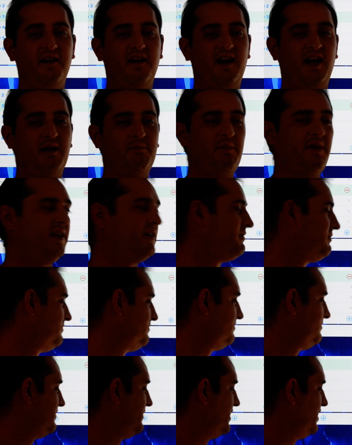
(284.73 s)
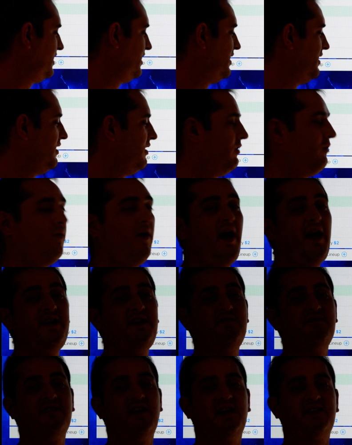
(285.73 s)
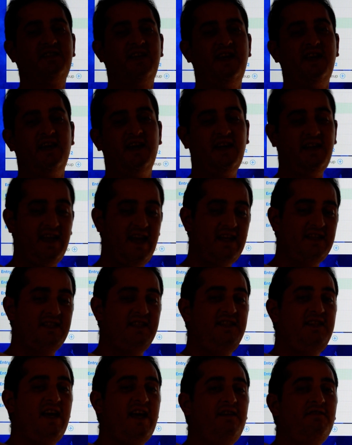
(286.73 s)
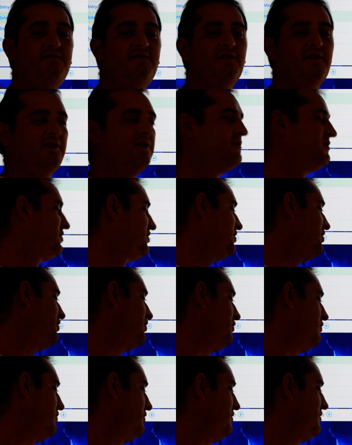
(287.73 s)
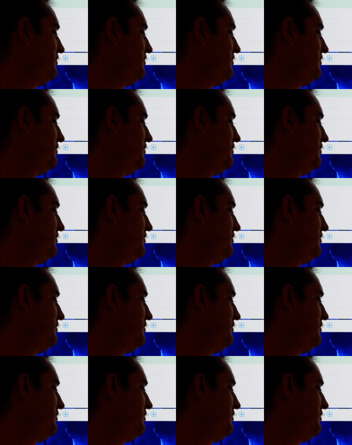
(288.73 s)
I mean, why do you not take against Denver too?